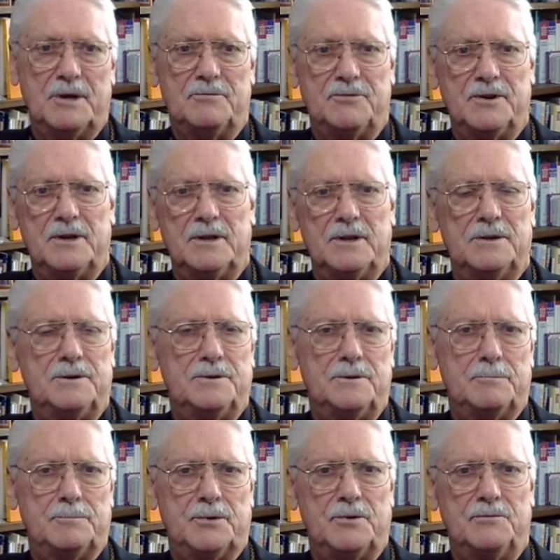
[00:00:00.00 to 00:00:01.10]
fell under the
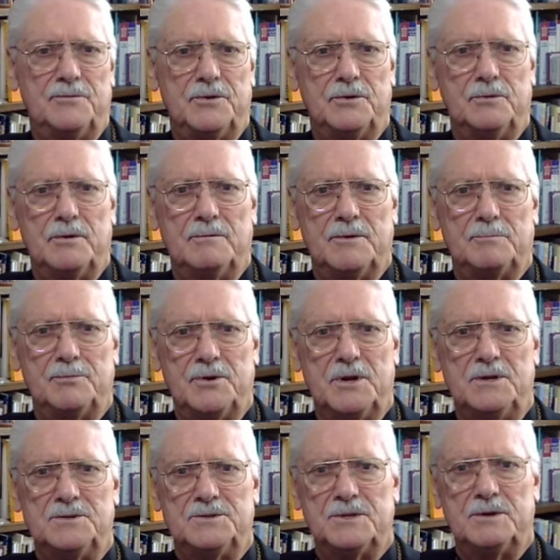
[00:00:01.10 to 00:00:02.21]
purview of the
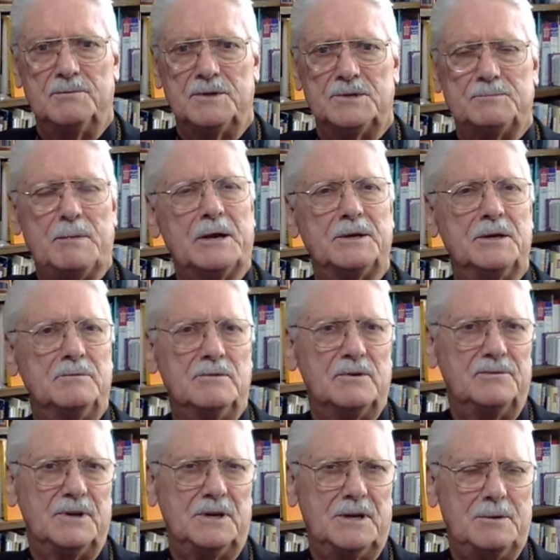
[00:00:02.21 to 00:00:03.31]
priests, irrespective
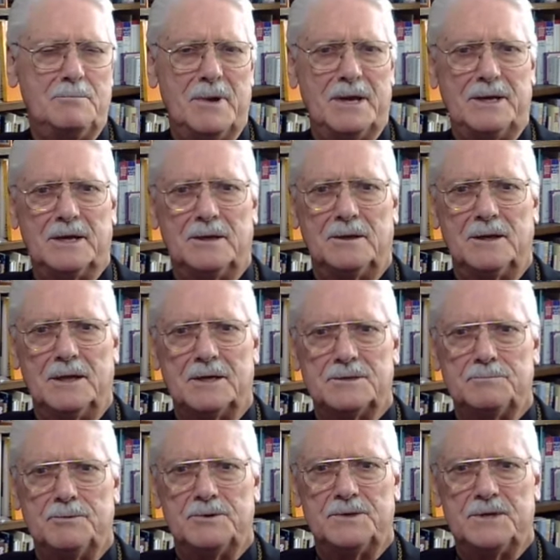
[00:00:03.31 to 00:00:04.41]
of any medical
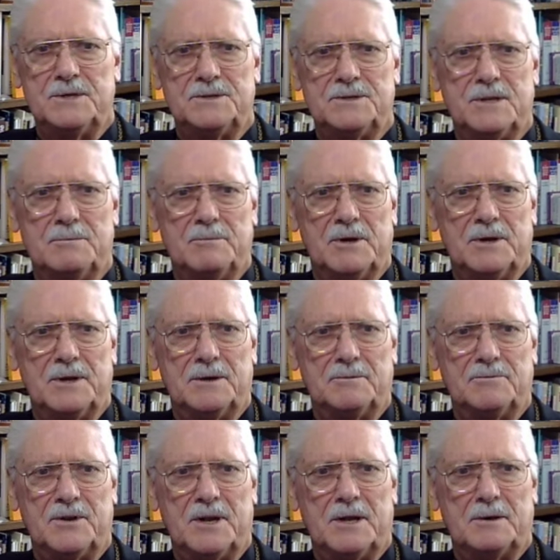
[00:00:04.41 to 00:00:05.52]
expertise they might
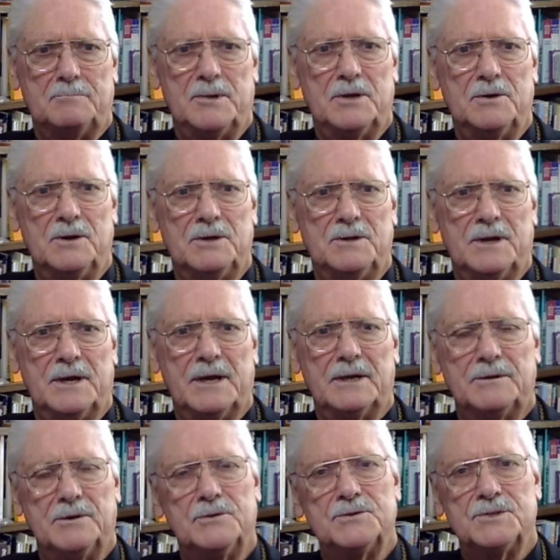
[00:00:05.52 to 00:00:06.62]
have had beyond
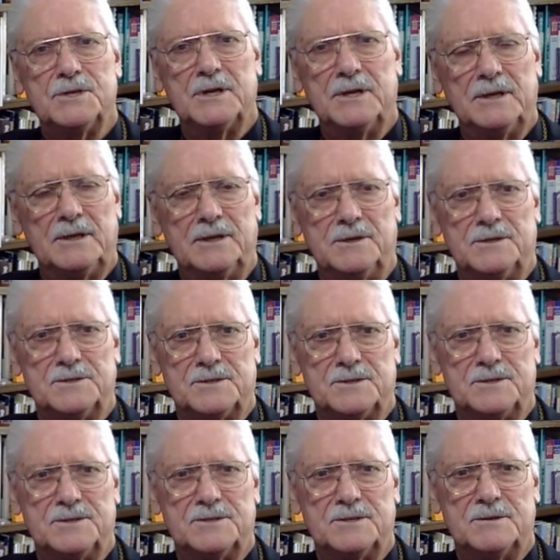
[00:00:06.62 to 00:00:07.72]
diagnosing
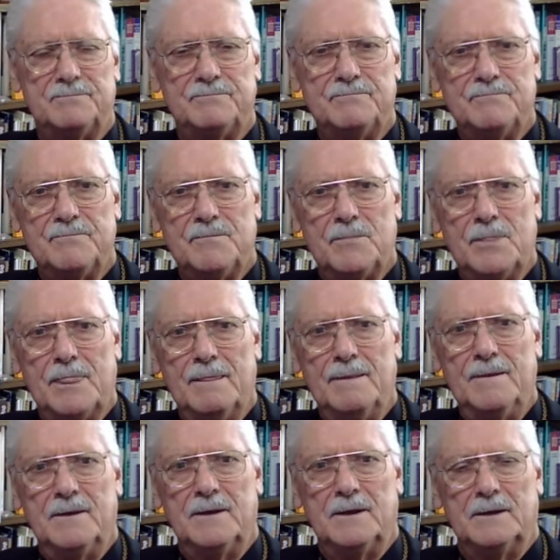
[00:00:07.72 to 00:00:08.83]
illnesses.
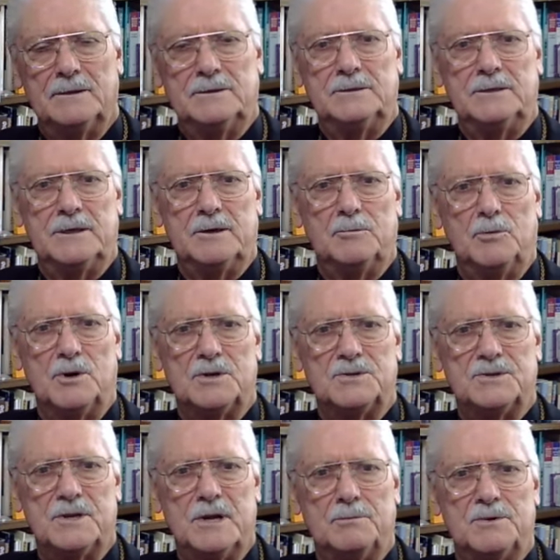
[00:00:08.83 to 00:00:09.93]
It
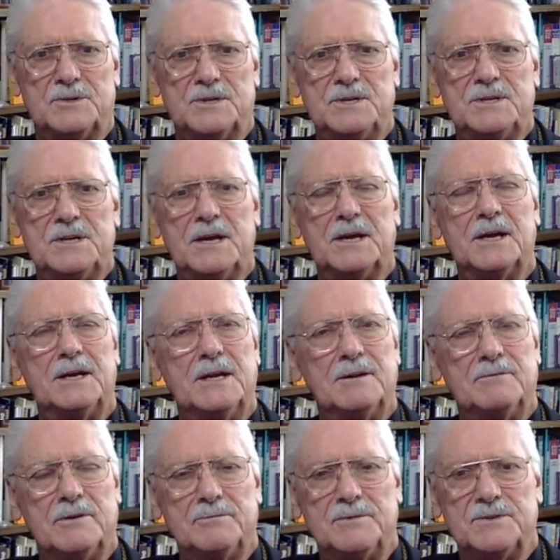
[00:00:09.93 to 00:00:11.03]
was indicative
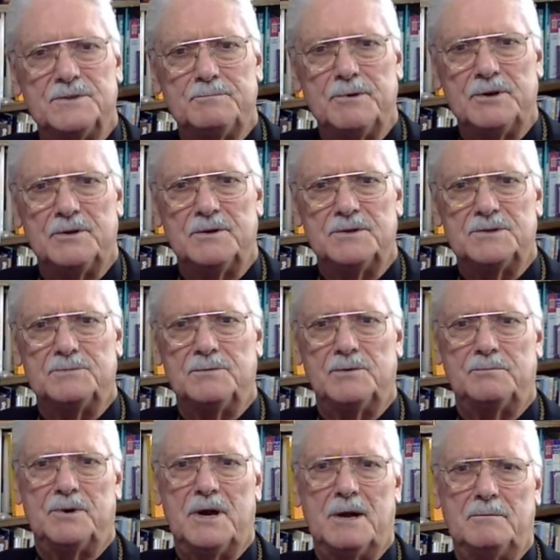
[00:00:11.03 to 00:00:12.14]
of a spiritual
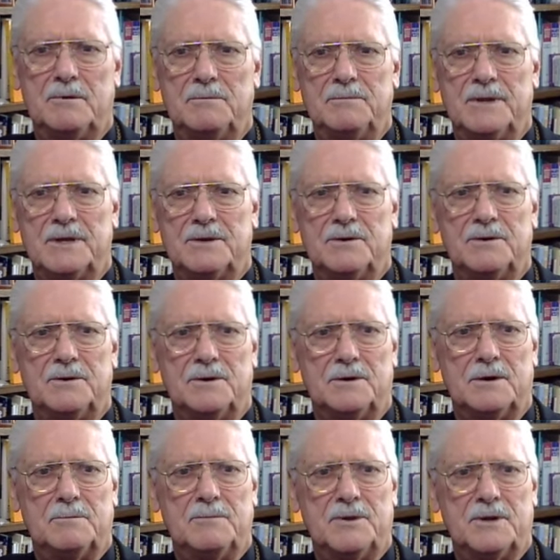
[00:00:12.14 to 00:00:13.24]
problem that could
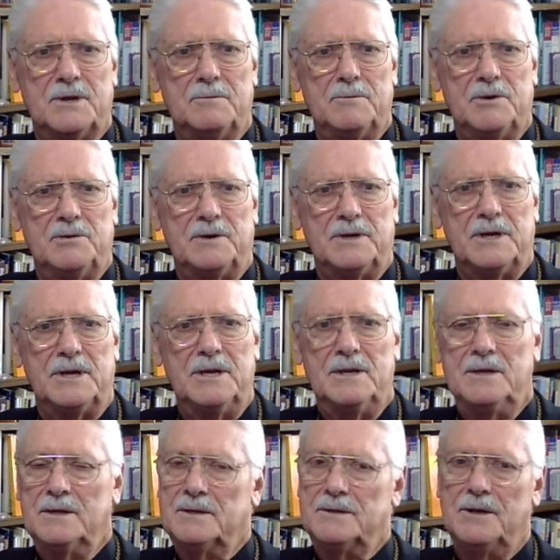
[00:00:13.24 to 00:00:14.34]
harm the community
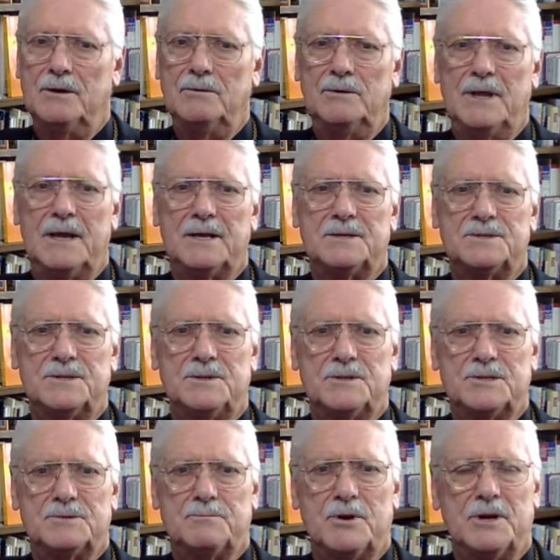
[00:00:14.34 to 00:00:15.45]
no less than the
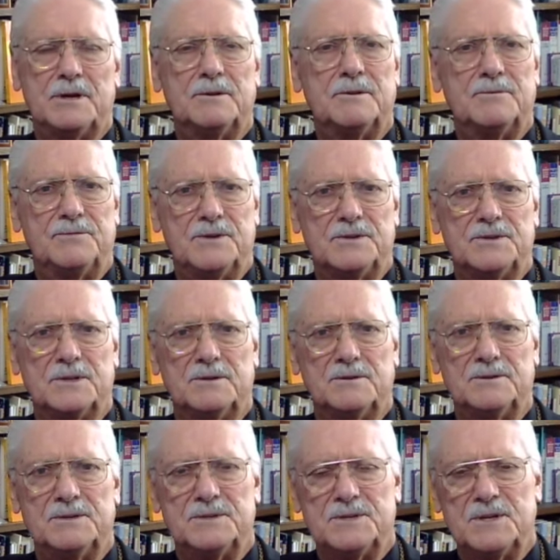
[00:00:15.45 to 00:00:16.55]
spread of the physical
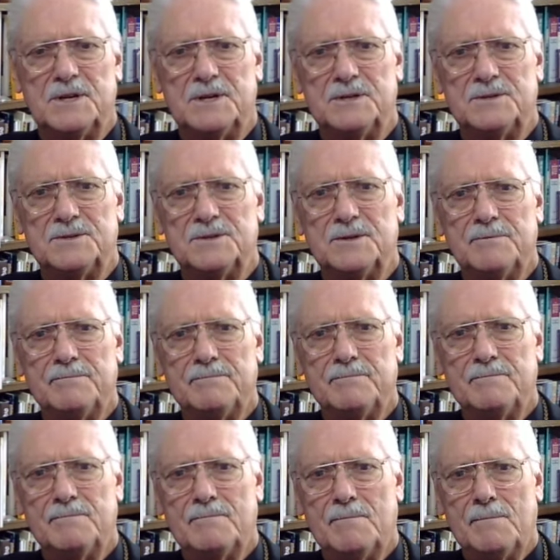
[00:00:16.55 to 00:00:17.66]
disease.
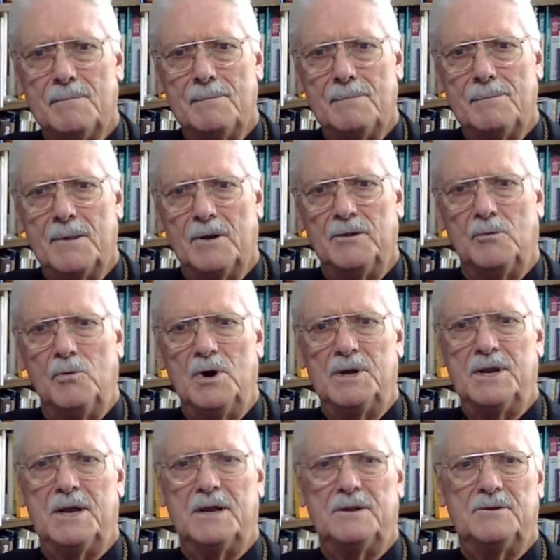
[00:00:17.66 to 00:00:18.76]
On the one
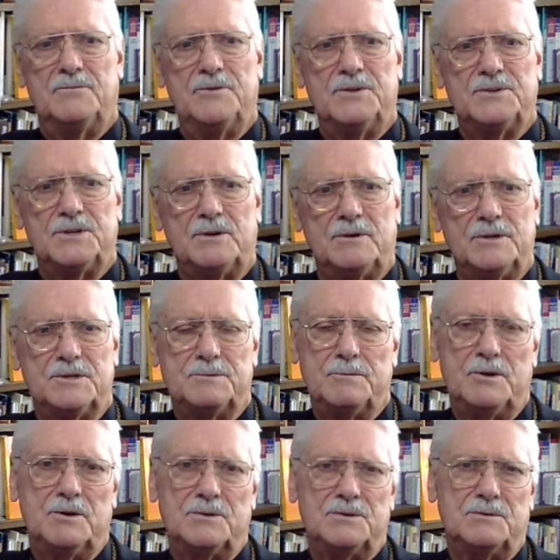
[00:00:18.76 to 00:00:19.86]
hand, the physical and
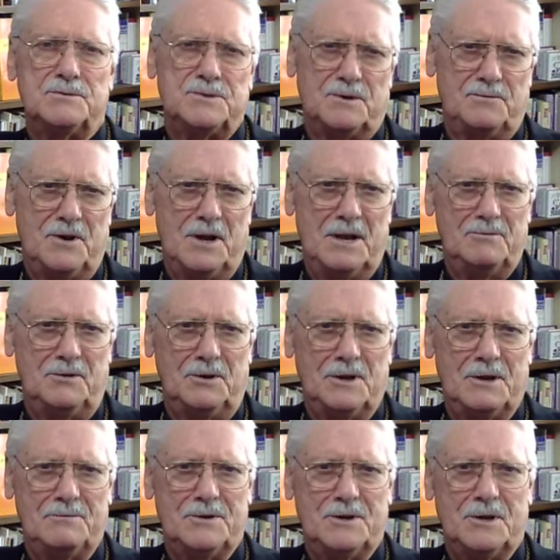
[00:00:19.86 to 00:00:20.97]
spiritual survival
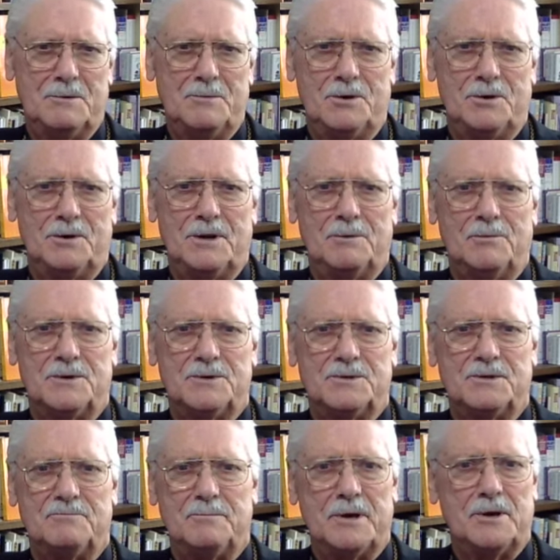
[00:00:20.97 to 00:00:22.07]
of the community was
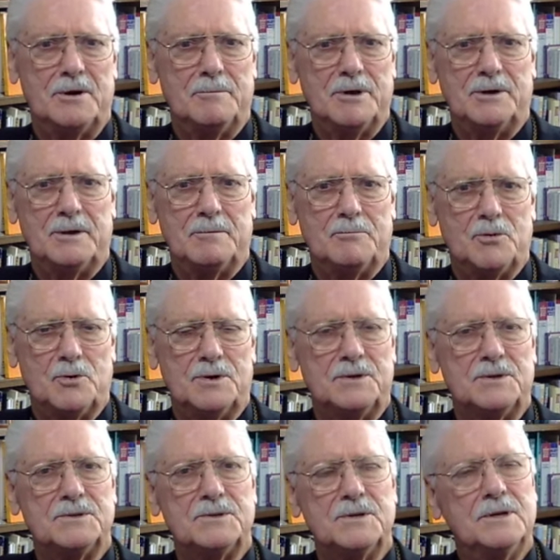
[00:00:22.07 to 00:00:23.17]
of paramount
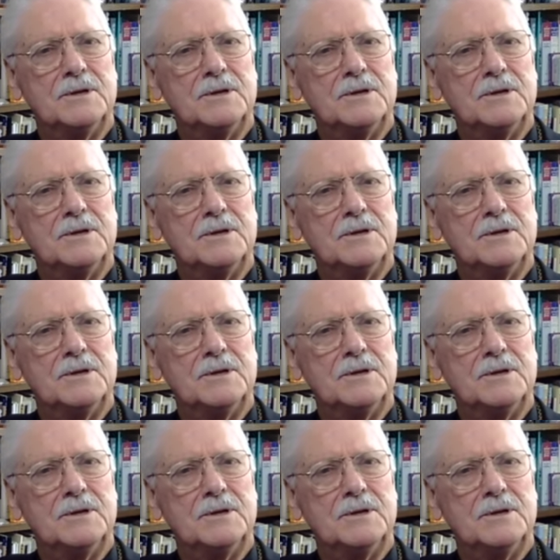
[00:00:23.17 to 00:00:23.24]
importance,